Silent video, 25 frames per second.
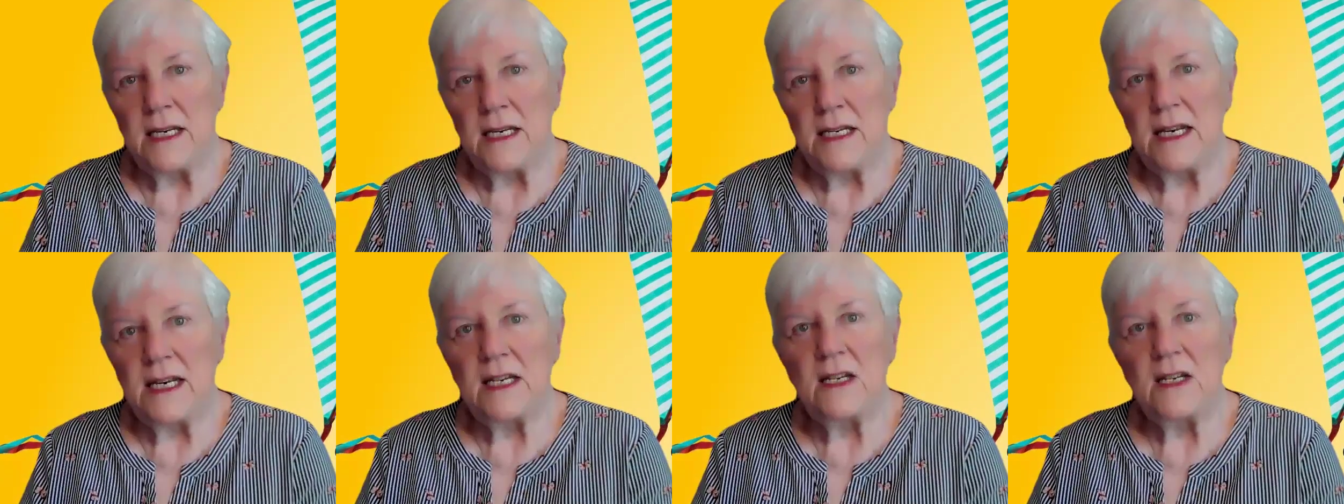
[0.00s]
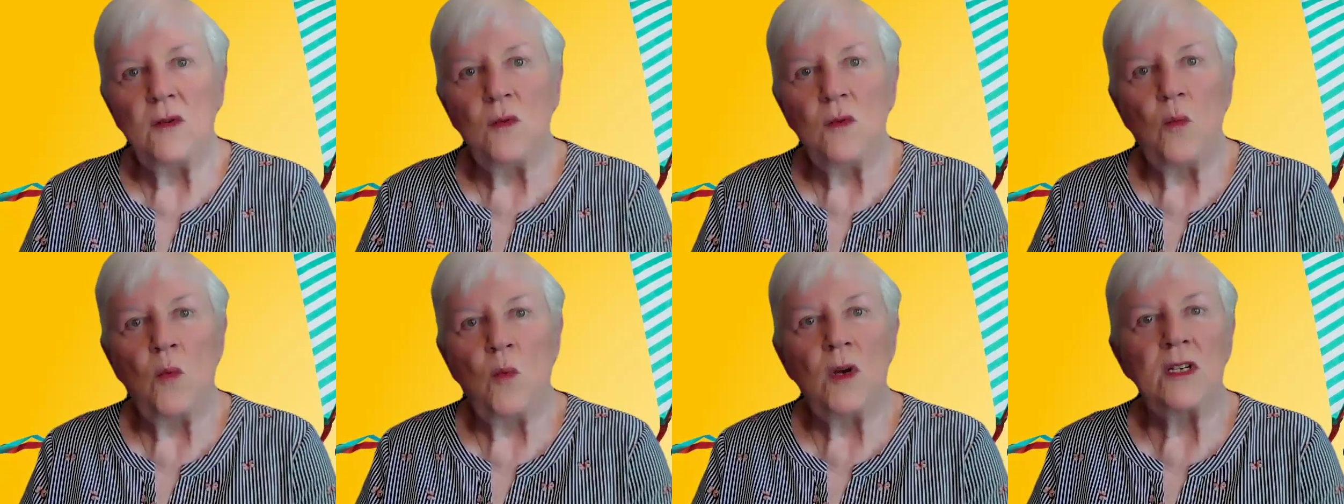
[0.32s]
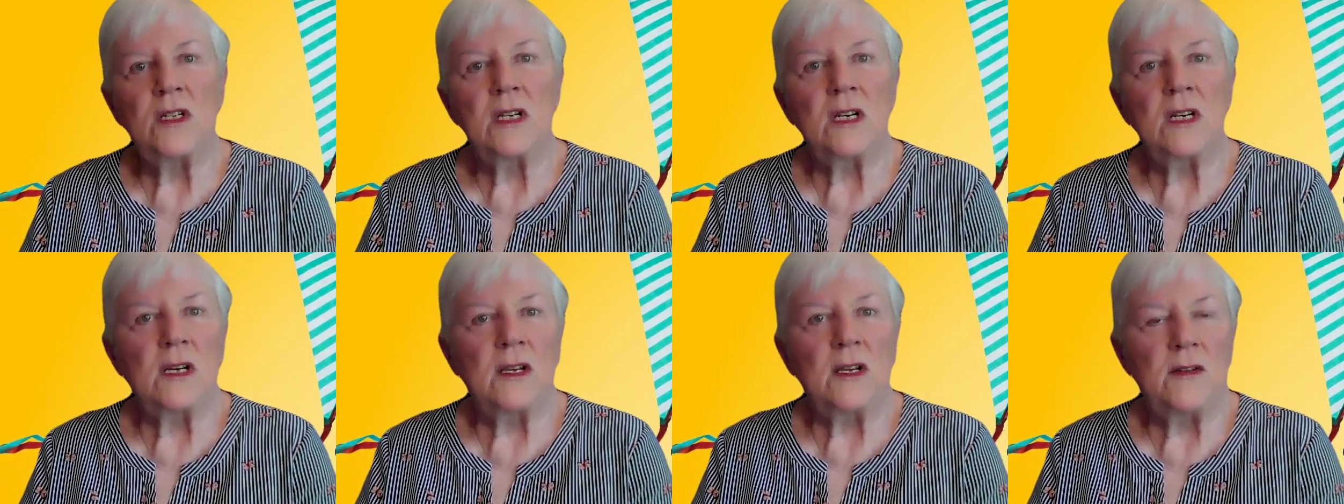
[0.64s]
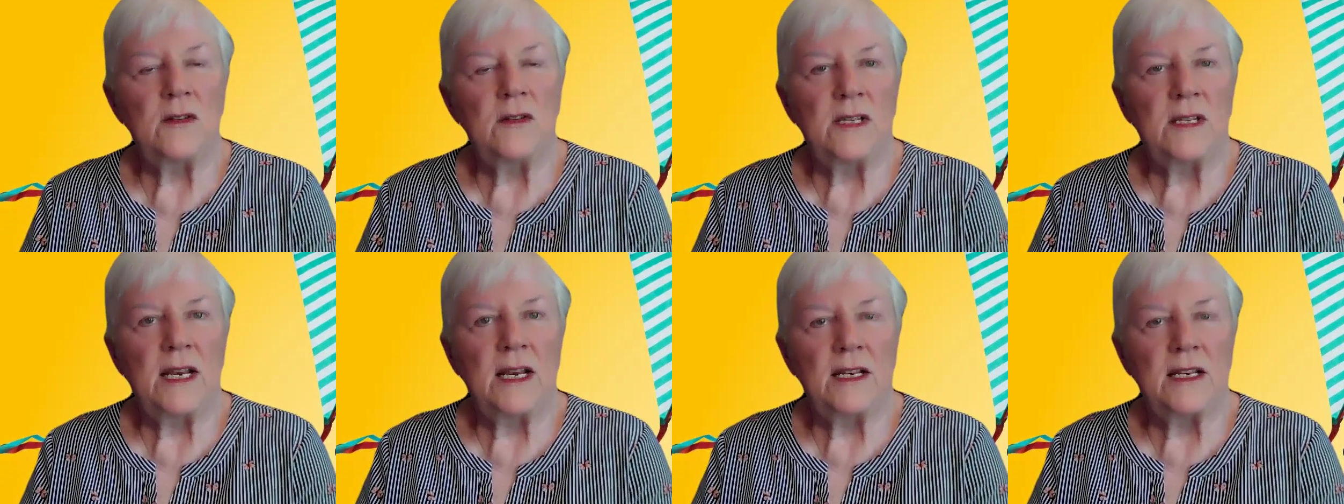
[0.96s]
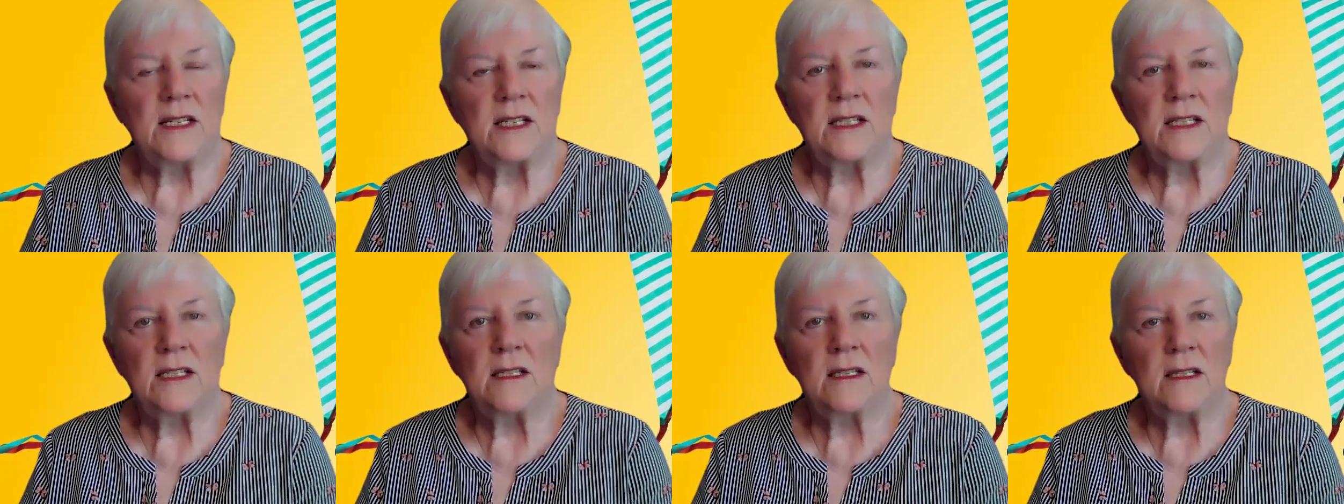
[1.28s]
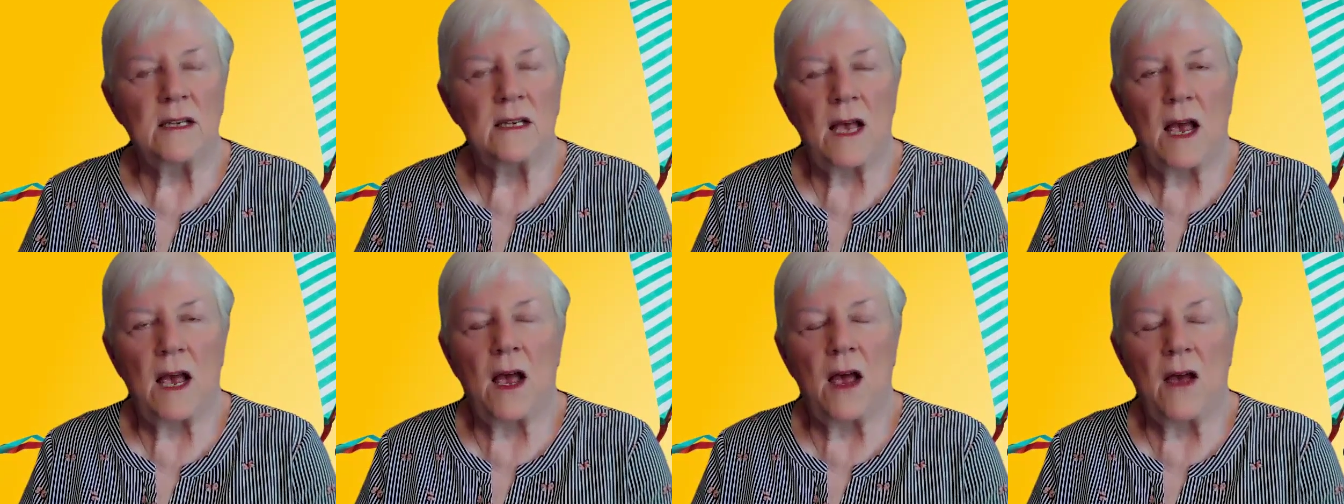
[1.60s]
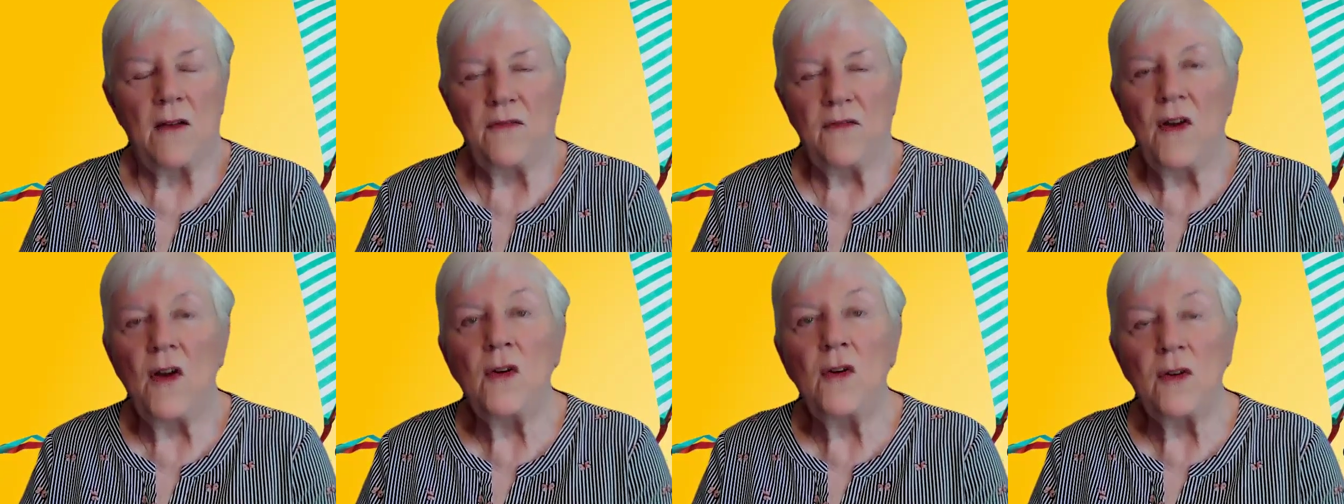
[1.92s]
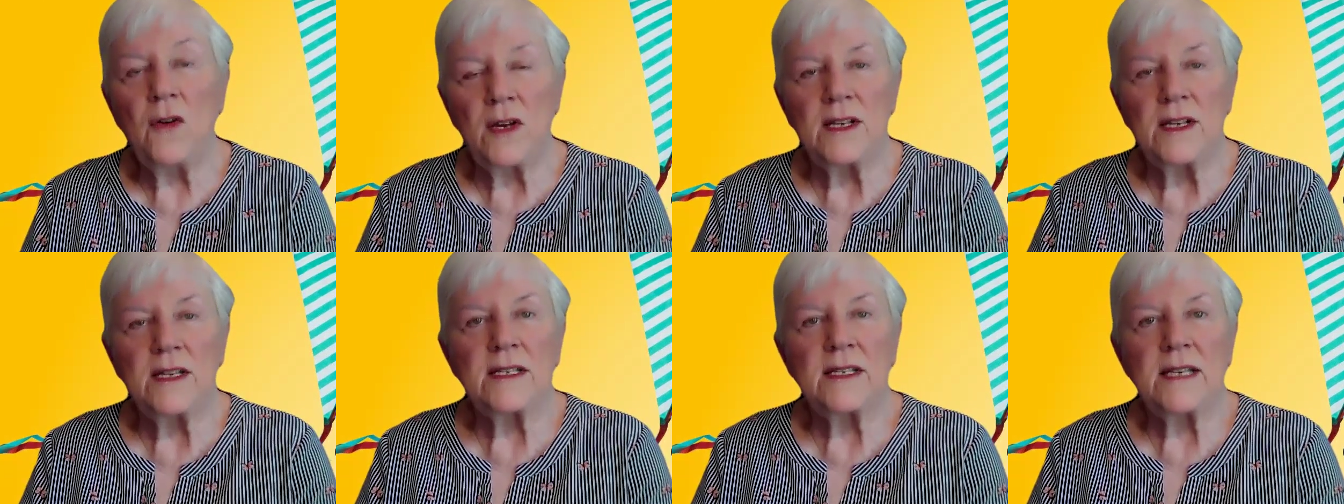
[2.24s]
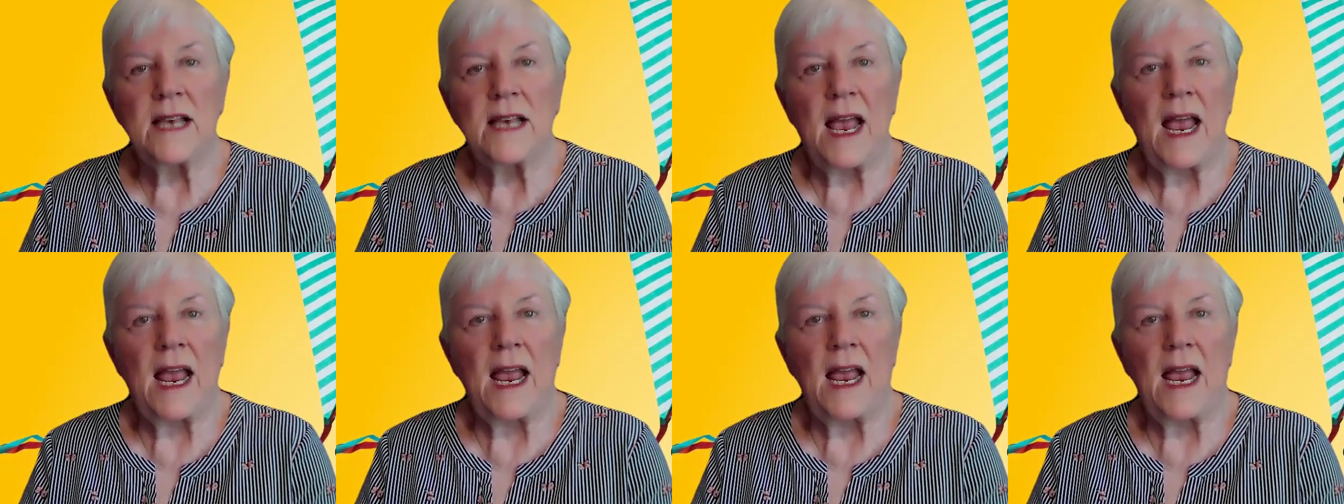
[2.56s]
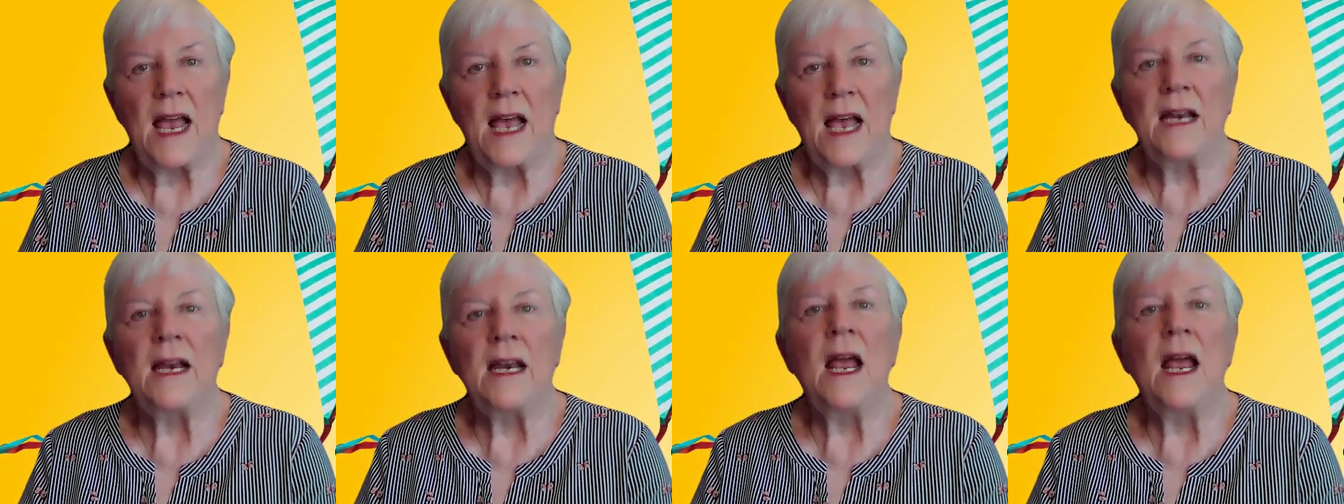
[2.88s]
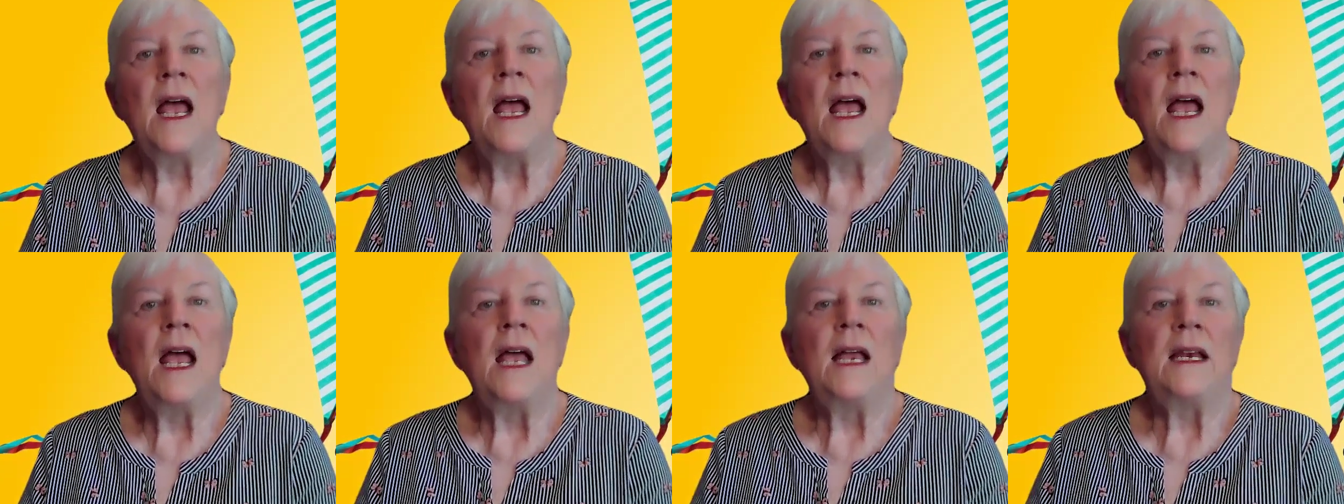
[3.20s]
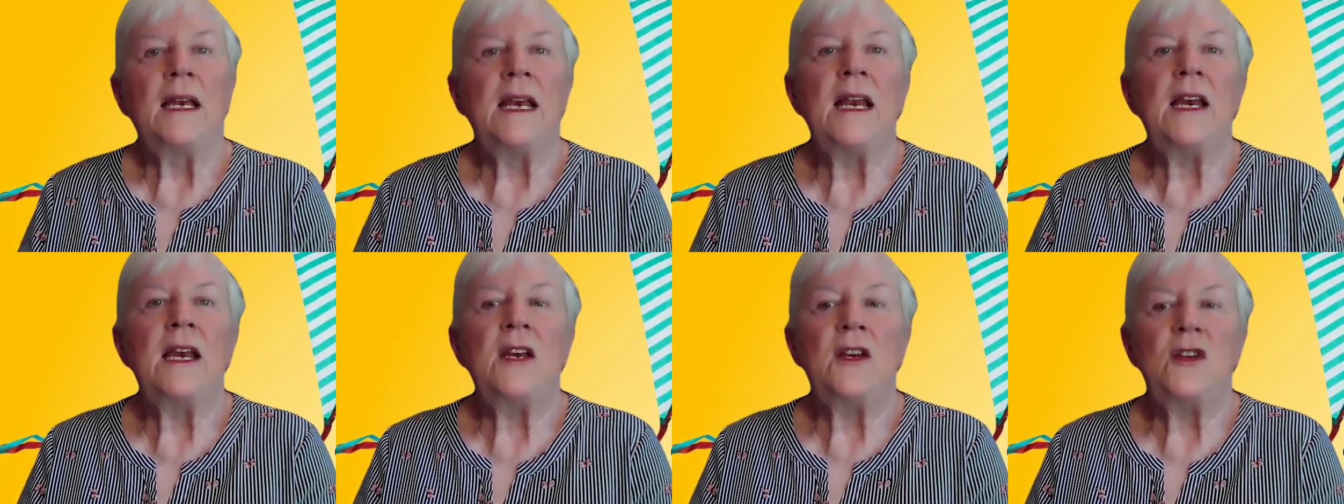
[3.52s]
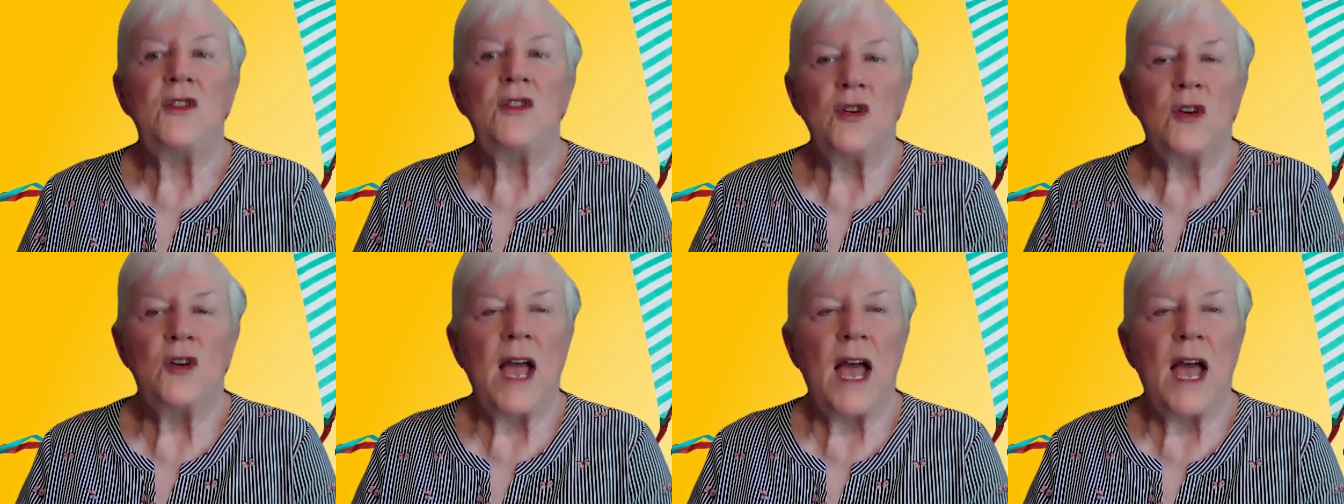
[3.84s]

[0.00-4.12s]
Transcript: didn't want to lose his focus and needed you